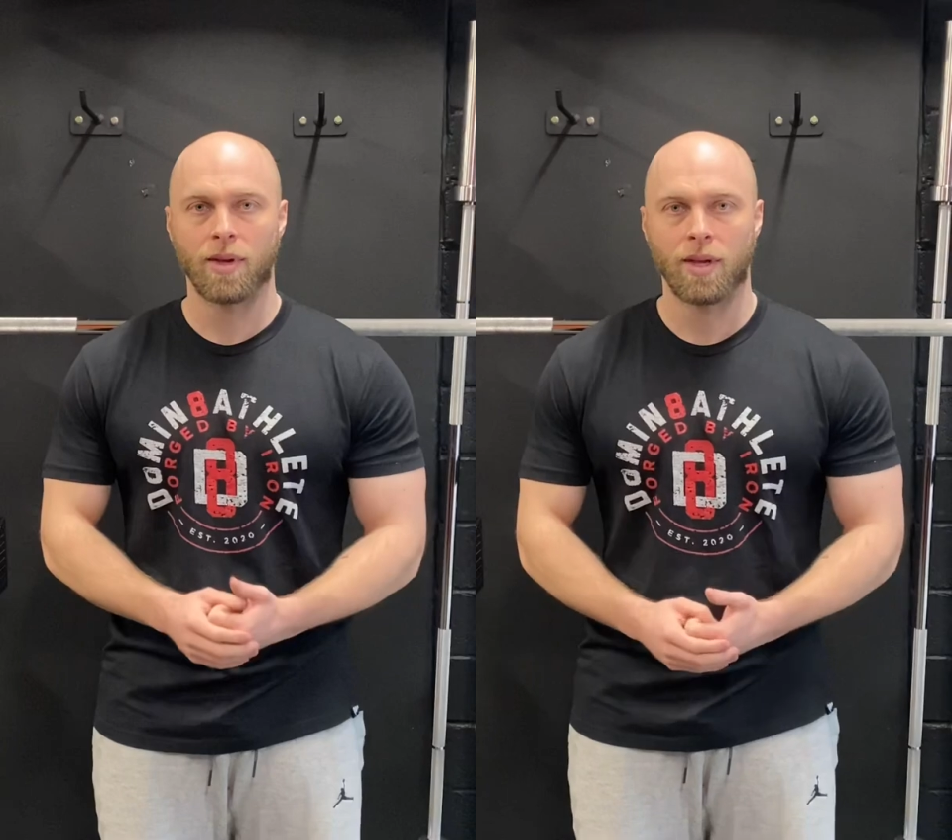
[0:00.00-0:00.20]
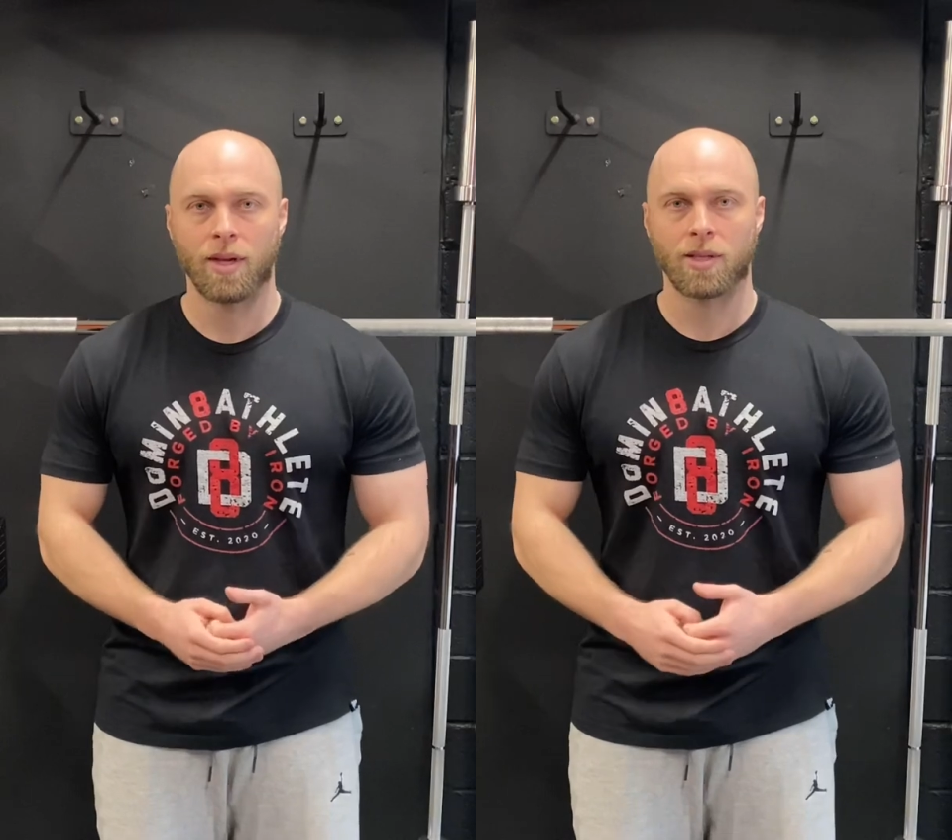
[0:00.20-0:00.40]

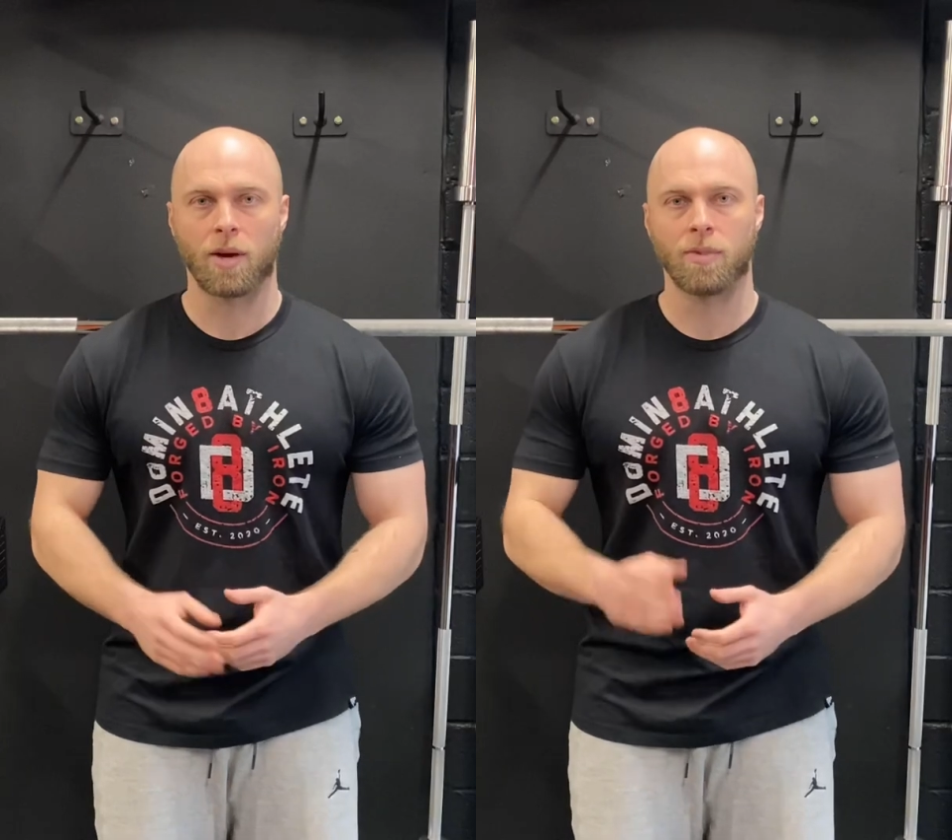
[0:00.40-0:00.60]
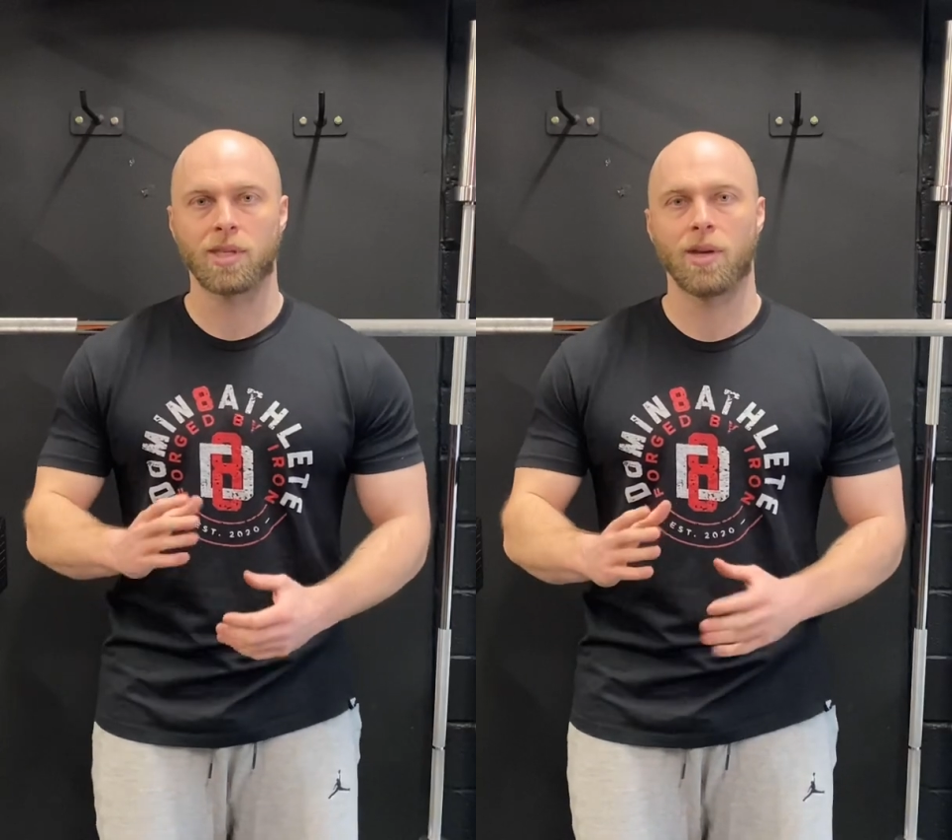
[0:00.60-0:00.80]
It's like
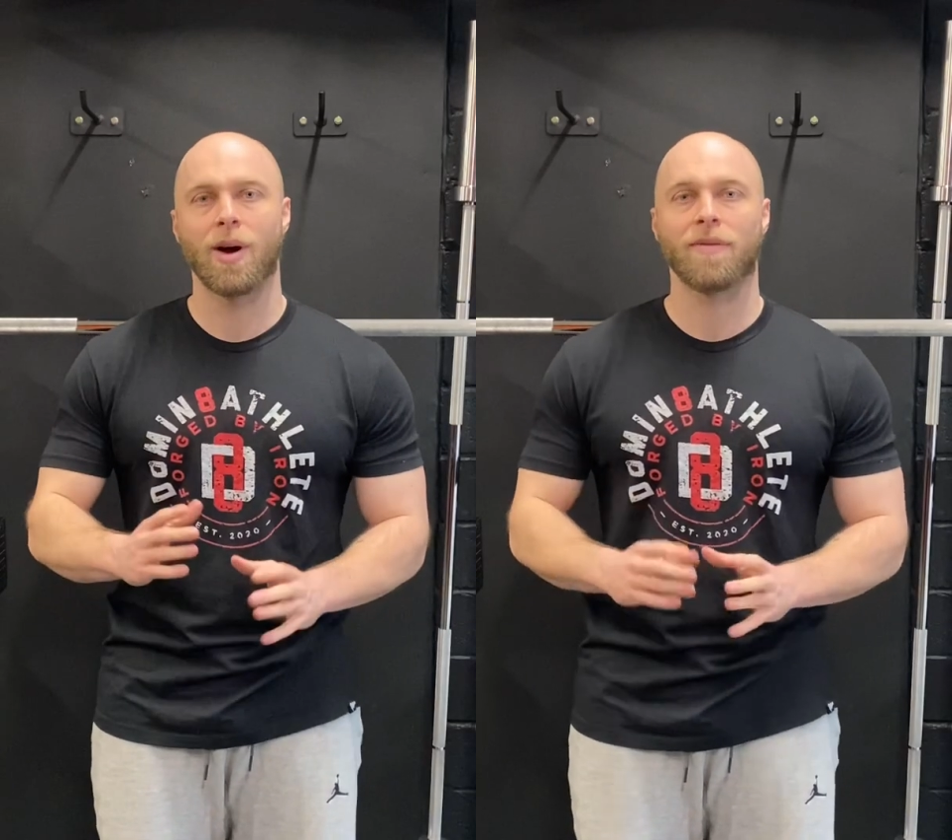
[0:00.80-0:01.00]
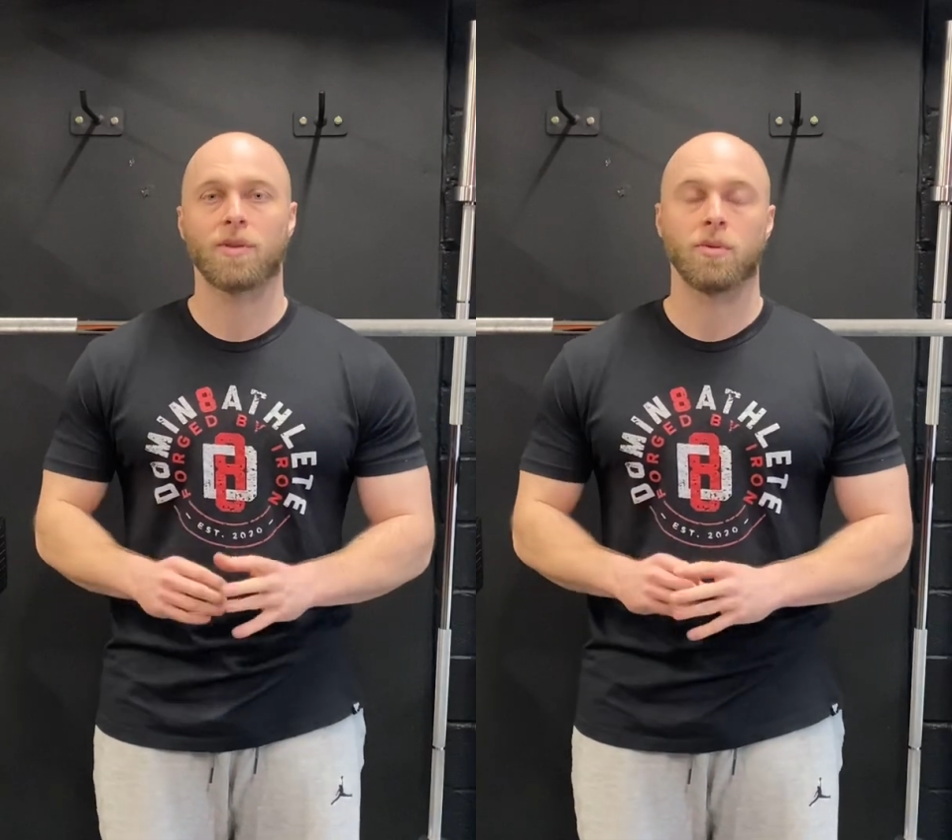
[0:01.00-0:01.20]
we still
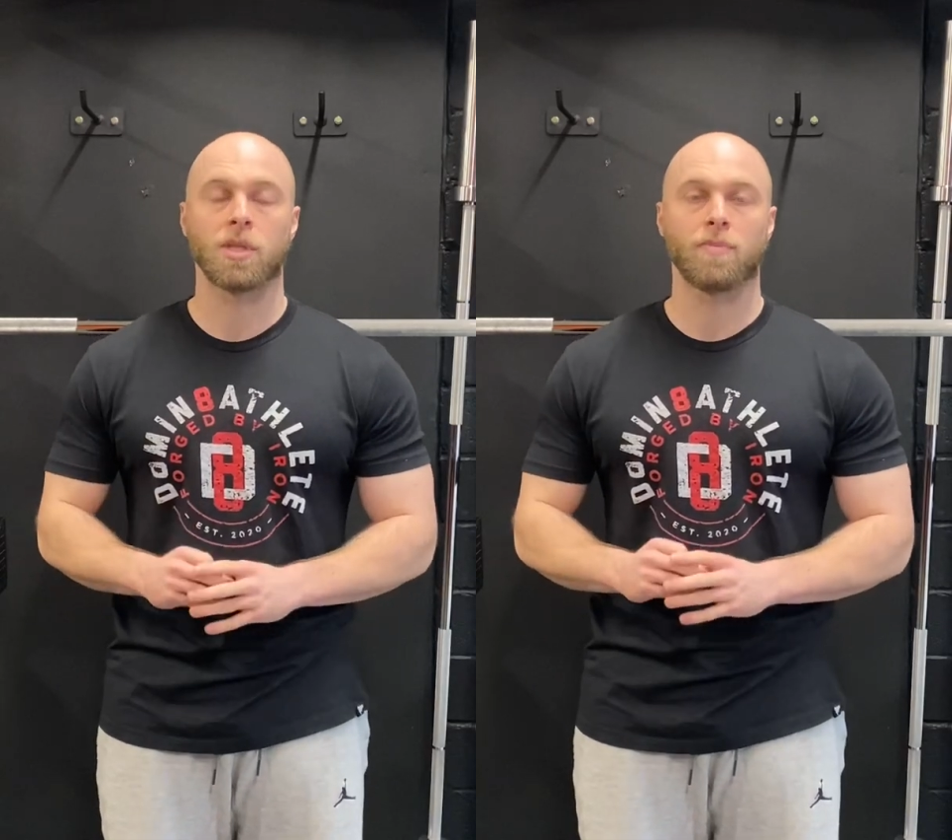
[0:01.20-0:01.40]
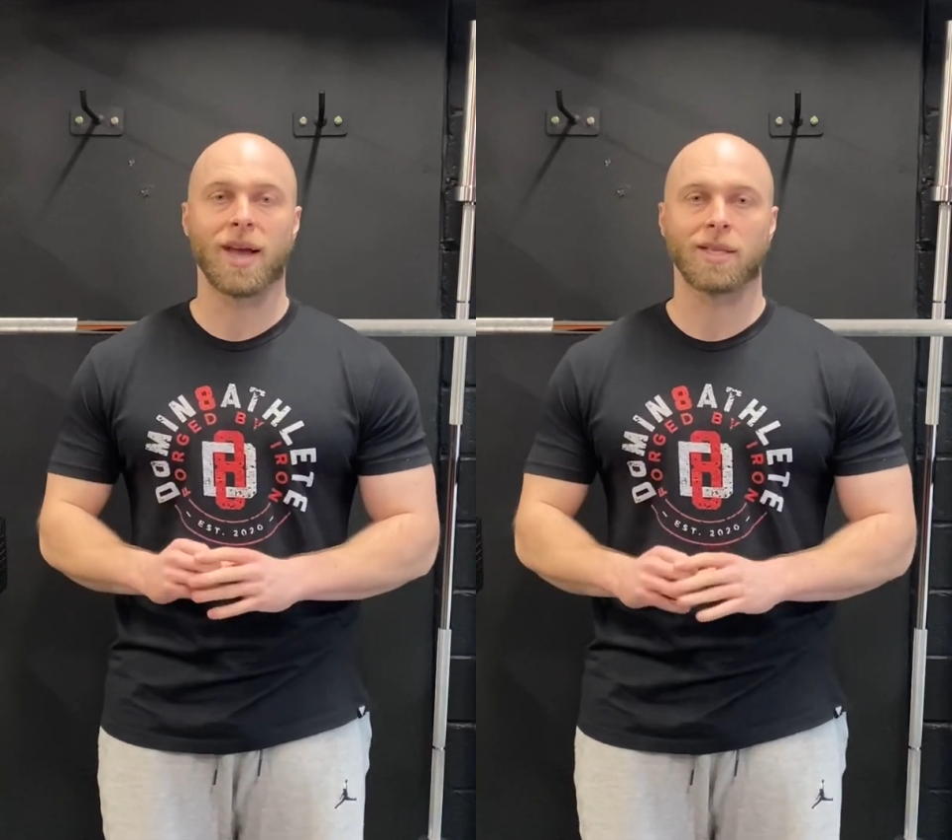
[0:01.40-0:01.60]
have to
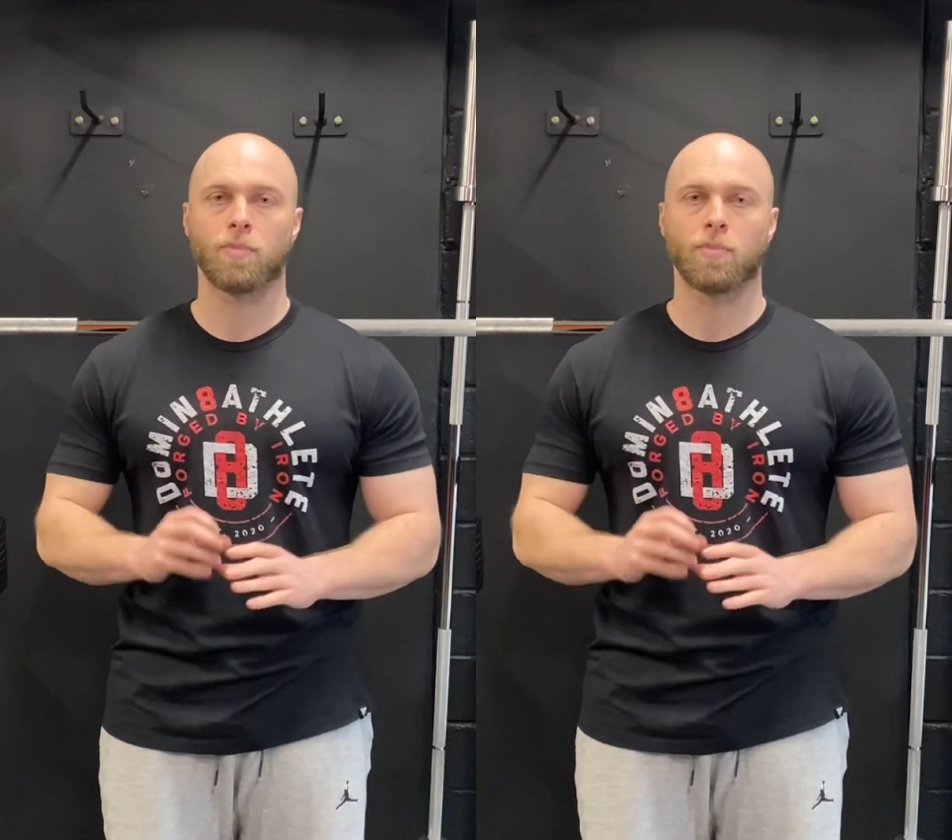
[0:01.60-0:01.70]
respect